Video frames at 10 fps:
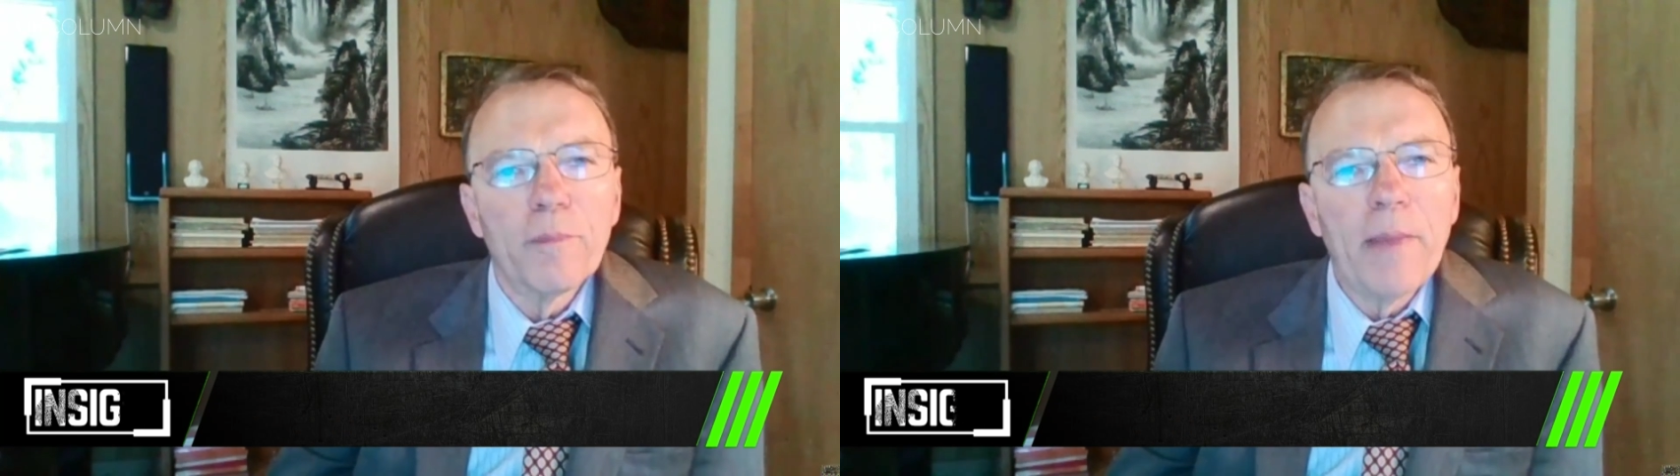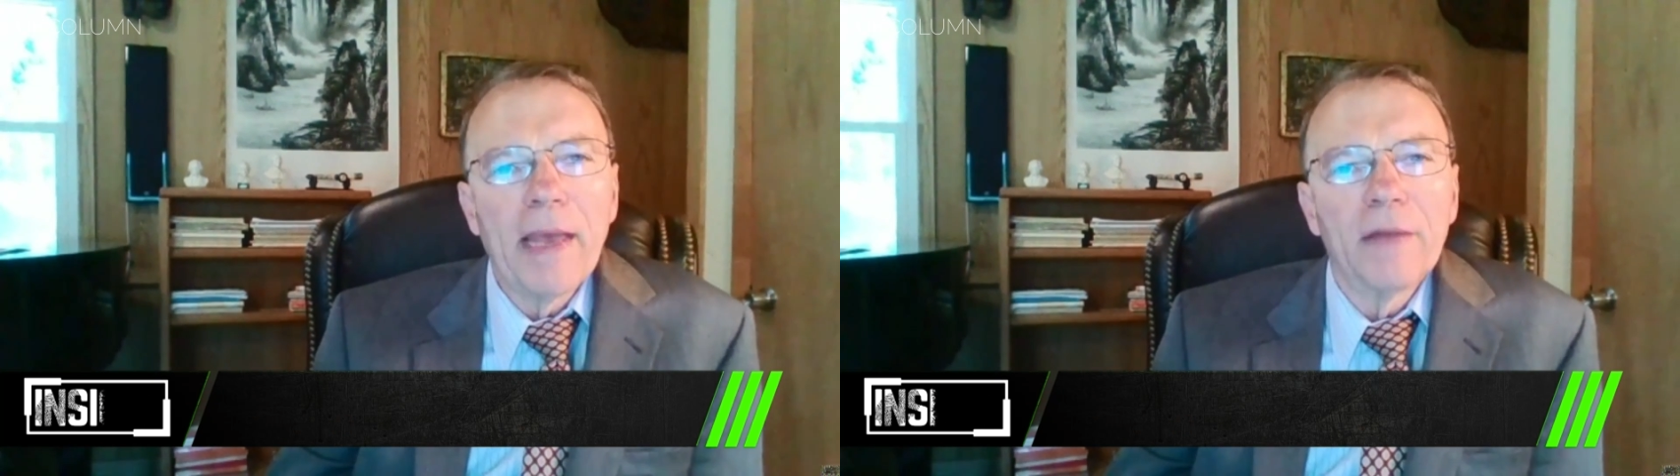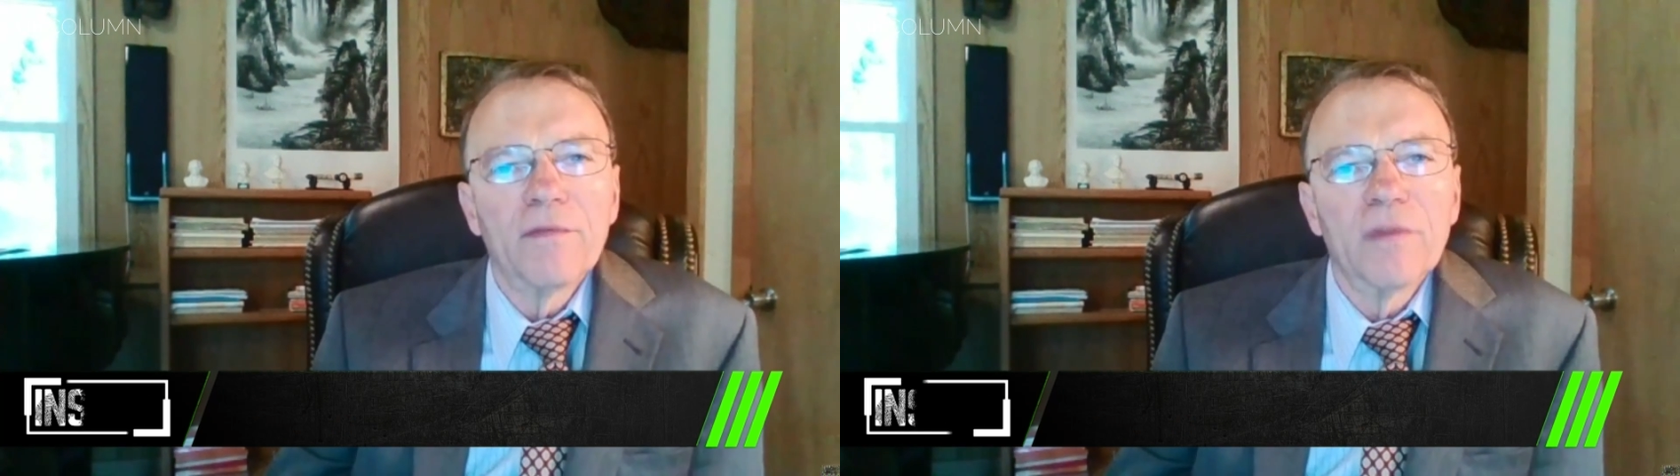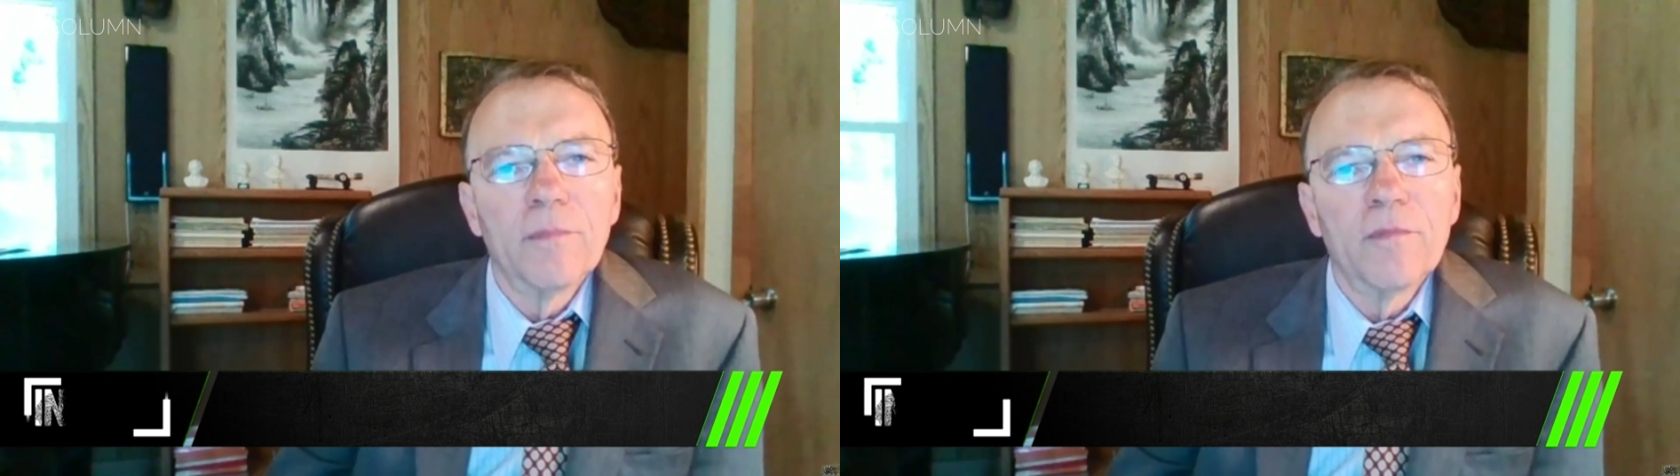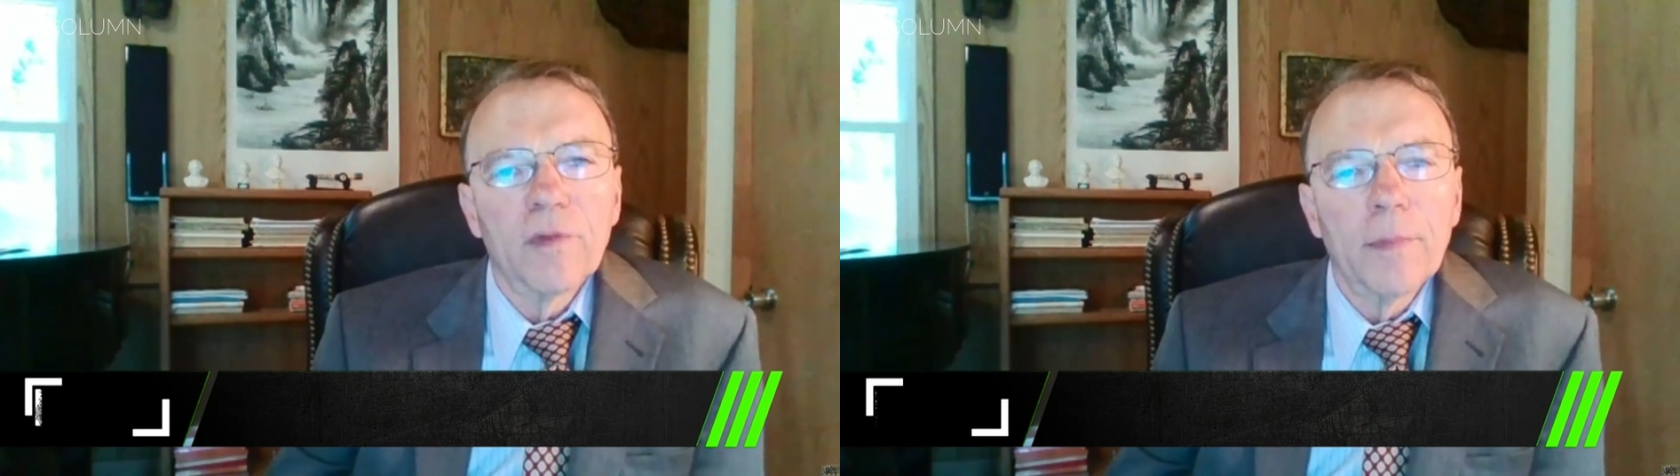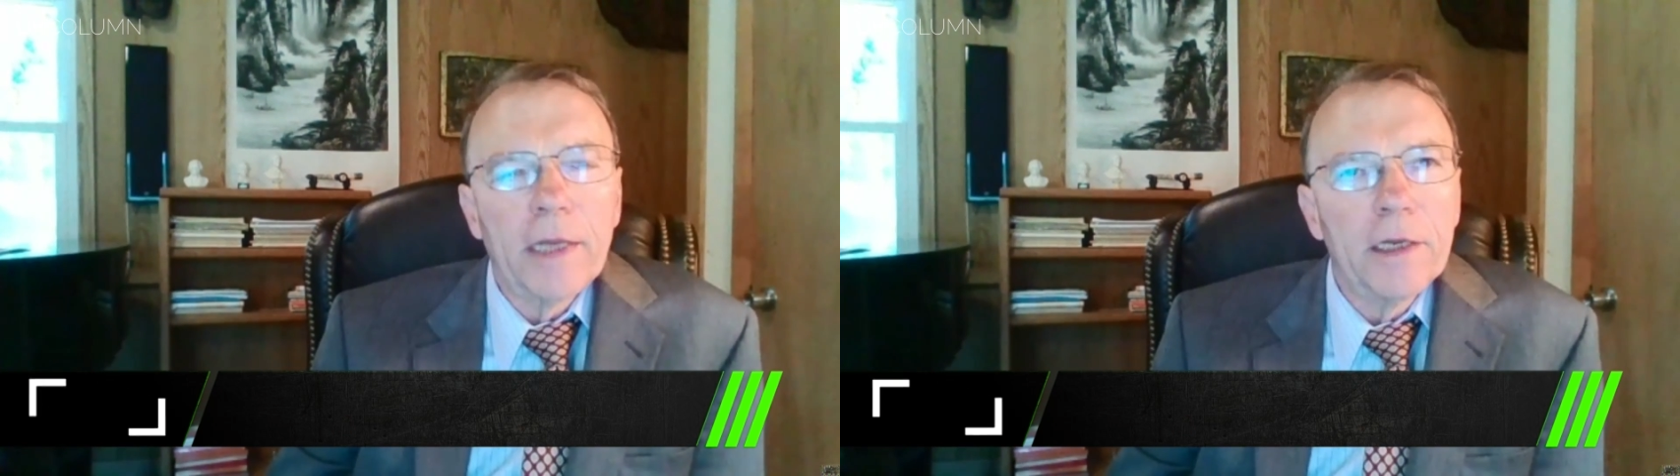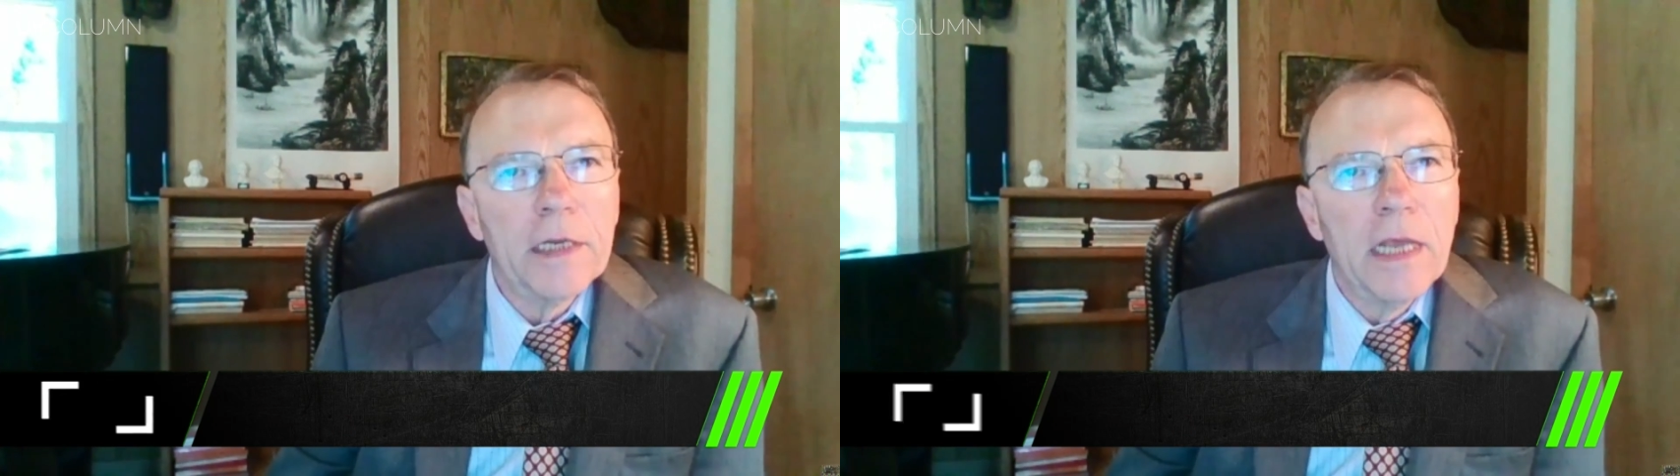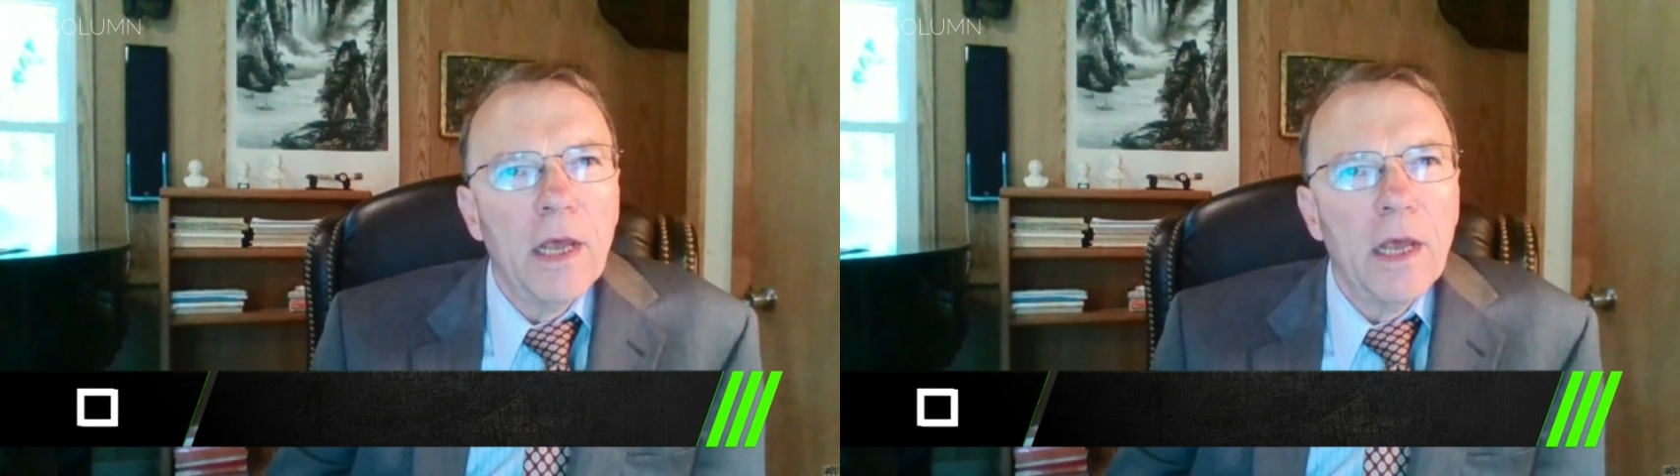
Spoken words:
man from London.